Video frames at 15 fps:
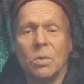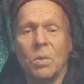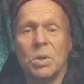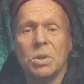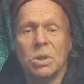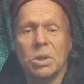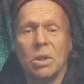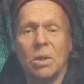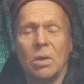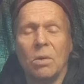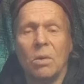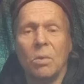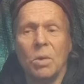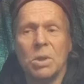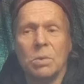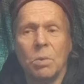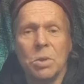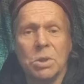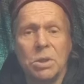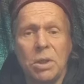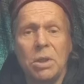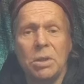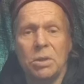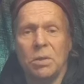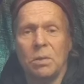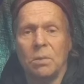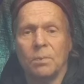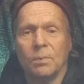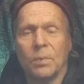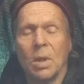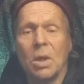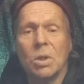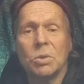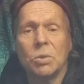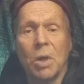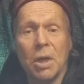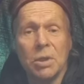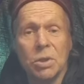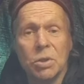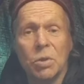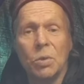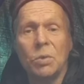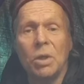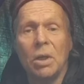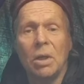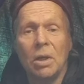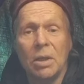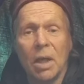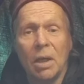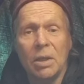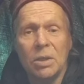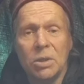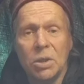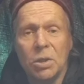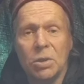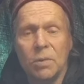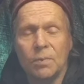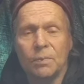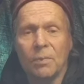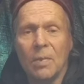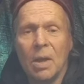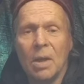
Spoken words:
which was needed to get it through the legal entity.